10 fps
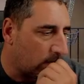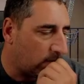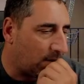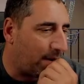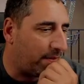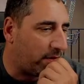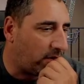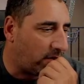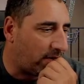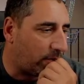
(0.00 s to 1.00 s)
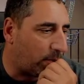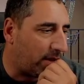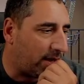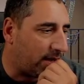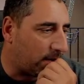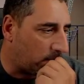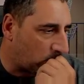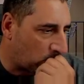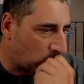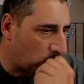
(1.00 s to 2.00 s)
So I'm gonna have to use a different plugin,
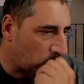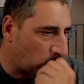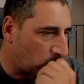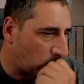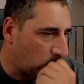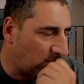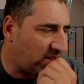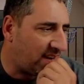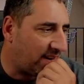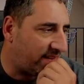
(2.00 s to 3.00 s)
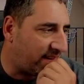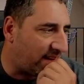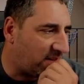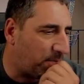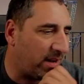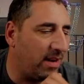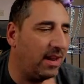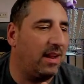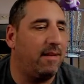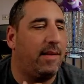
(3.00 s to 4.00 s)
which kind of sucks. But
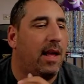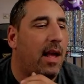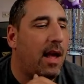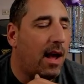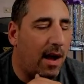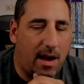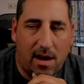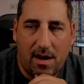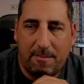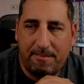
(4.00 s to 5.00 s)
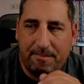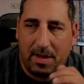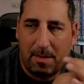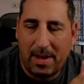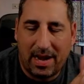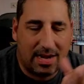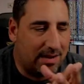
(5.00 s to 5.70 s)
I'm not